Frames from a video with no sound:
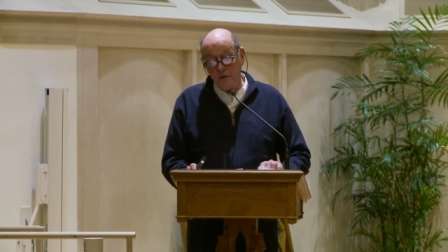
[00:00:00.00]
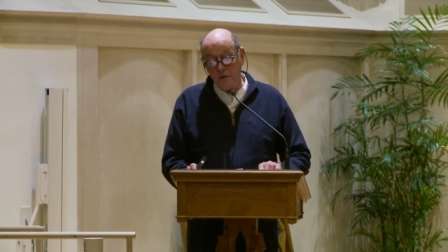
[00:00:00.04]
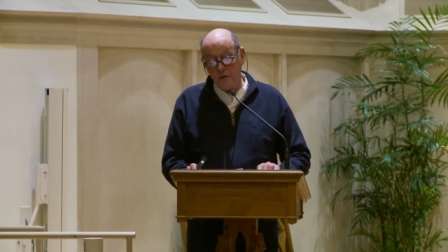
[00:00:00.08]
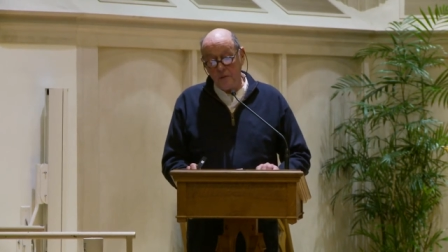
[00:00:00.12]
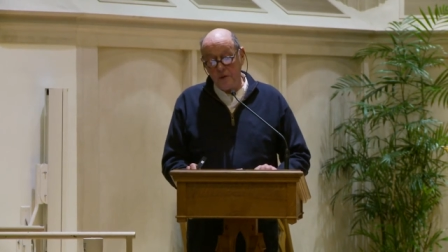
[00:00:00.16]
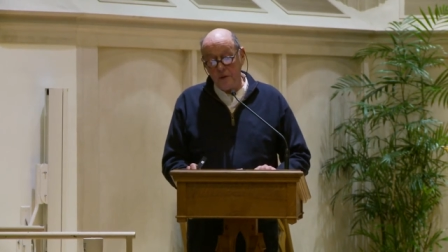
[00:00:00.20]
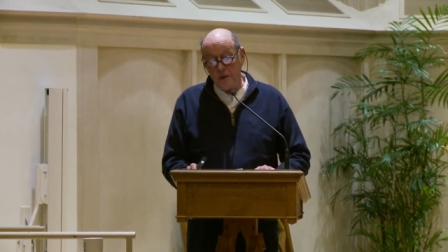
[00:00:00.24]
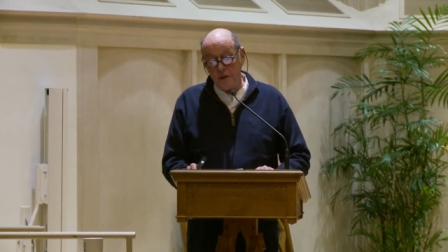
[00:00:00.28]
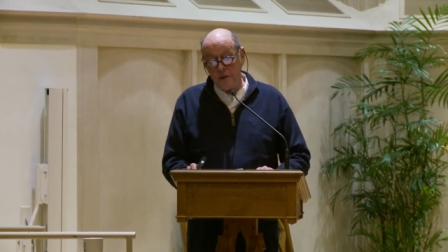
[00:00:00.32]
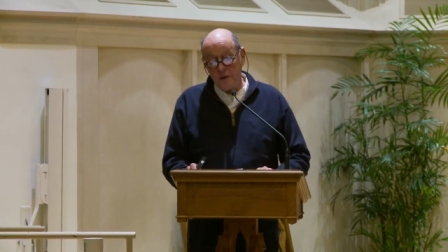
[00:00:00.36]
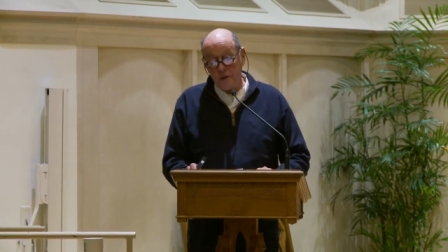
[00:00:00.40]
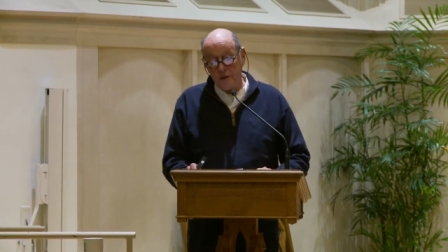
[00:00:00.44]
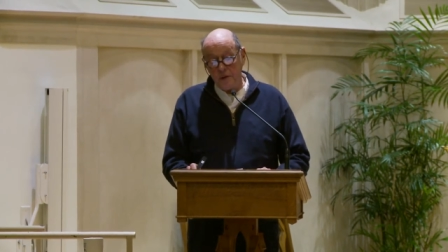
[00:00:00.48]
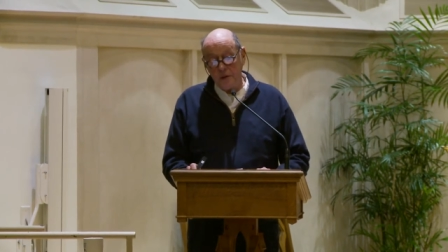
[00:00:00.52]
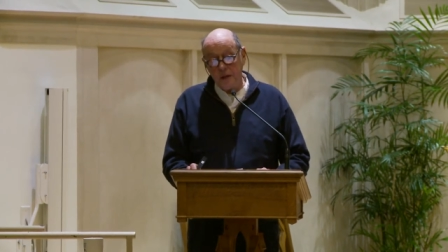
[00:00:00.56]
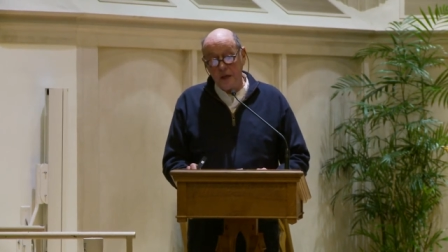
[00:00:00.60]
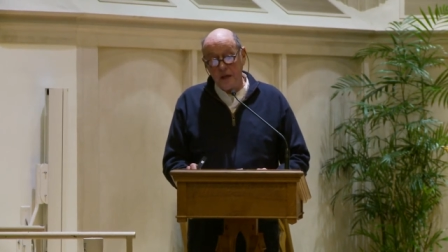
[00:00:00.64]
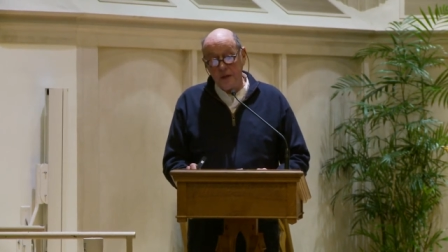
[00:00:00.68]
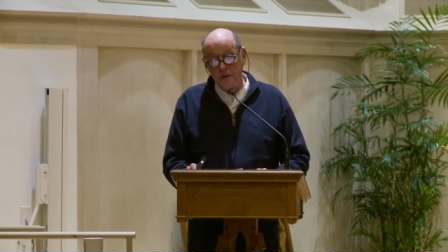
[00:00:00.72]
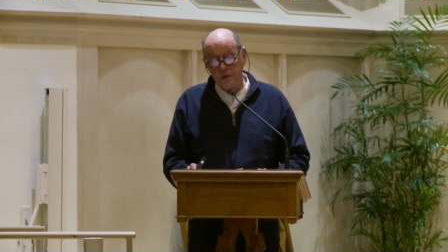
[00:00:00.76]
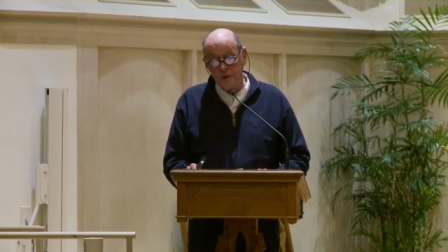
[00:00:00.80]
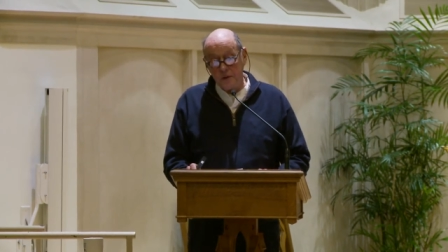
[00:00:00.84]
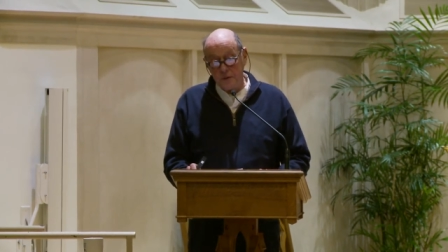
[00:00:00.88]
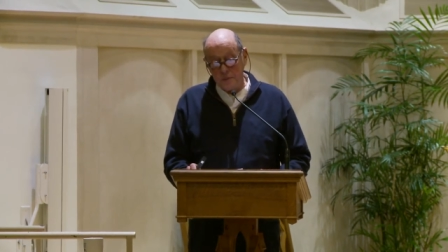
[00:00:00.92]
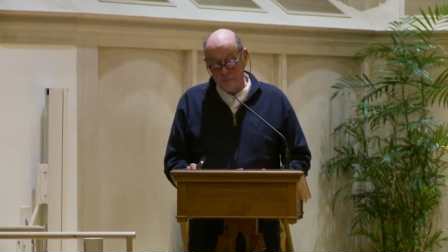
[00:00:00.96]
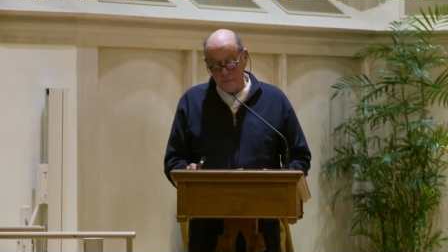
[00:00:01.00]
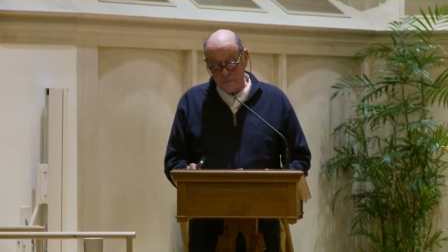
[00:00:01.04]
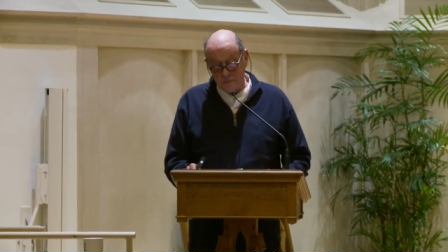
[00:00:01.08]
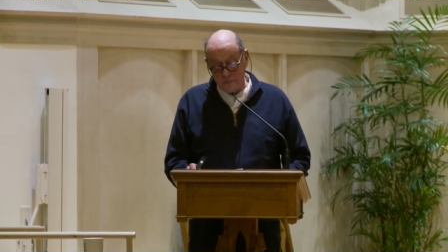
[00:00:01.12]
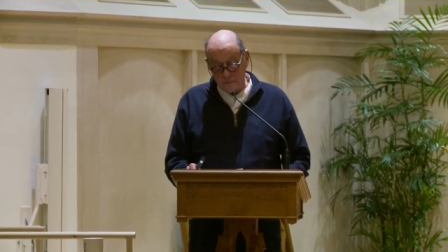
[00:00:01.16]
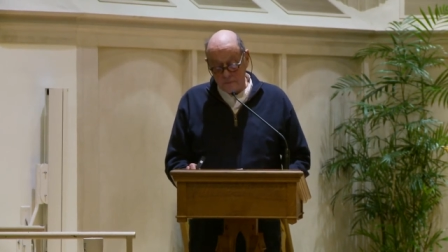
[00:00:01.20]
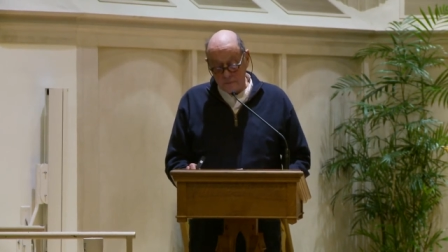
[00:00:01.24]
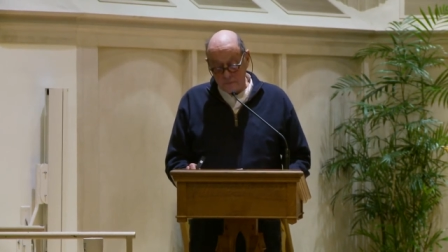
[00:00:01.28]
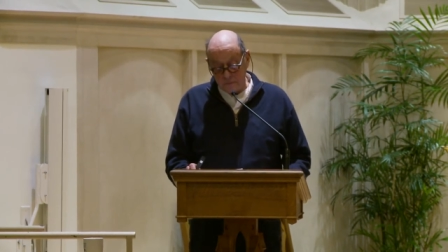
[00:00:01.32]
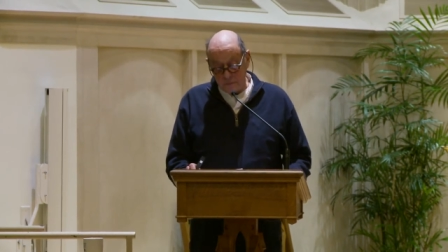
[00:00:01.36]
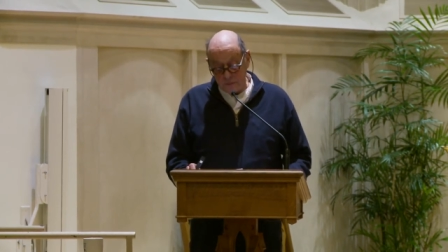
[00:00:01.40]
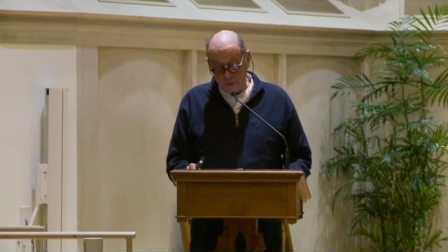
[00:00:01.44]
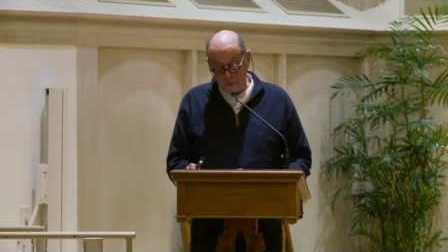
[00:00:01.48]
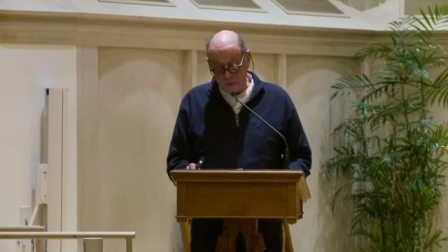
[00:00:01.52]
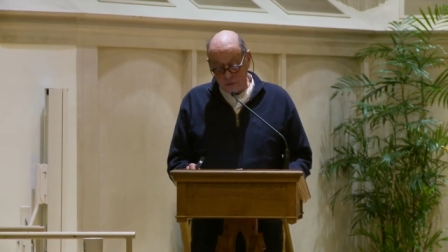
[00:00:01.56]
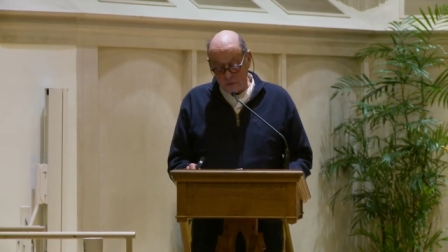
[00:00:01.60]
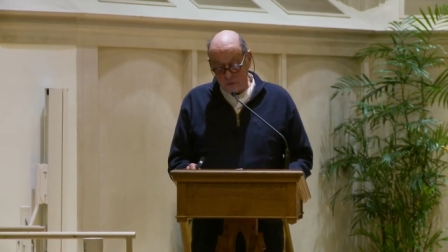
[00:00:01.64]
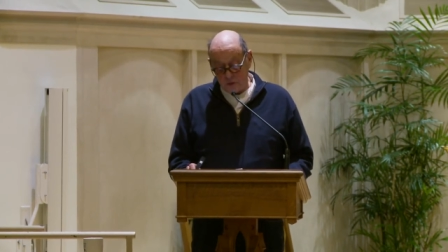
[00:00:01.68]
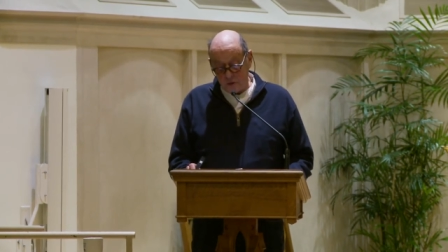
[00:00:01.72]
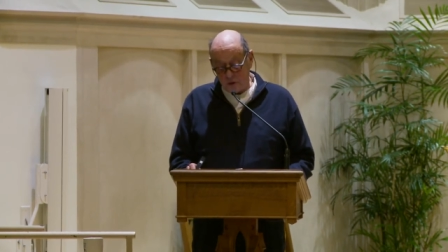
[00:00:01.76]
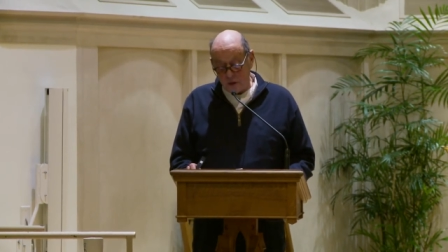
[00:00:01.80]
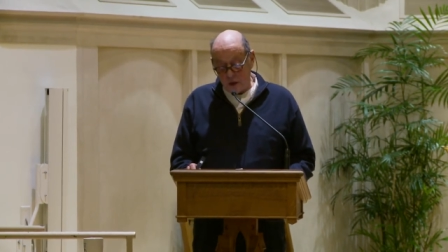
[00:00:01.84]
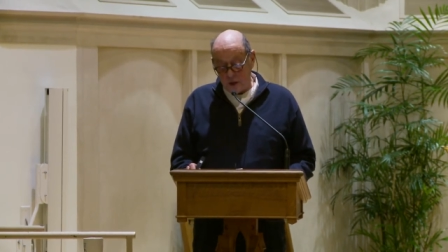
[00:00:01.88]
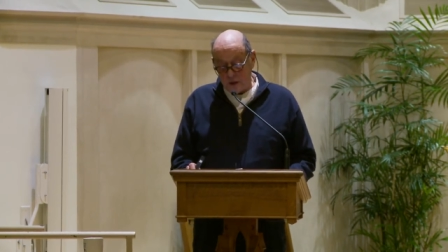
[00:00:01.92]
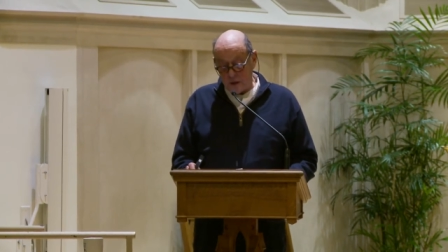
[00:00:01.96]
300,000
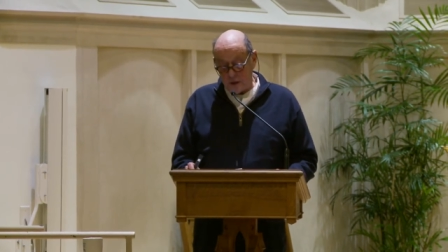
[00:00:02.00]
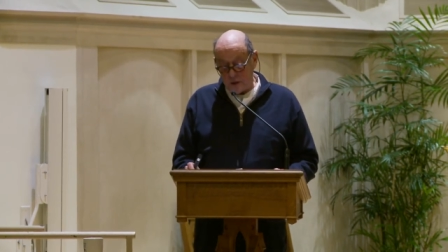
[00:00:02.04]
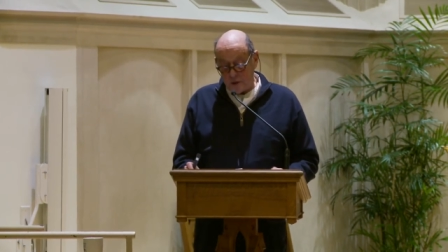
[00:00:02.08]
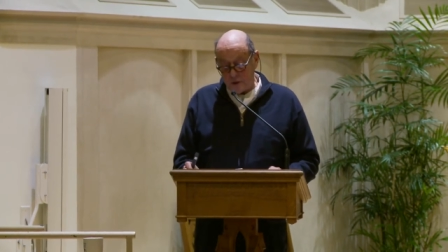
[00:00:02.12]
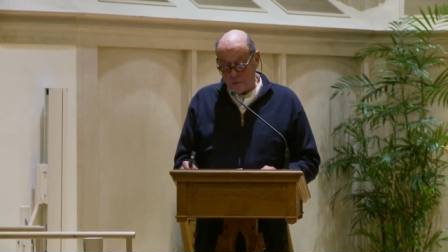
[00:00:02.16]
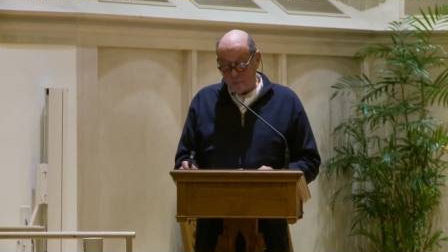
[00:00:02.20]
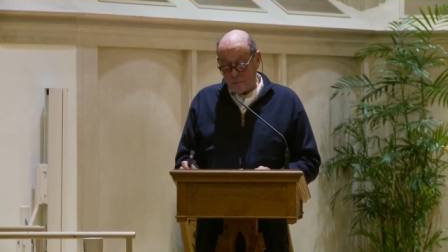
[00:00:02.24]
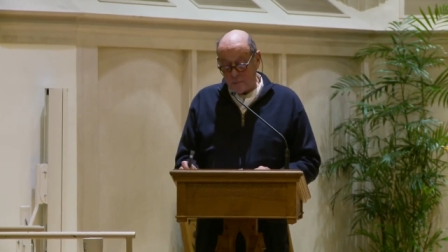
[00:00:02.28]
Chinese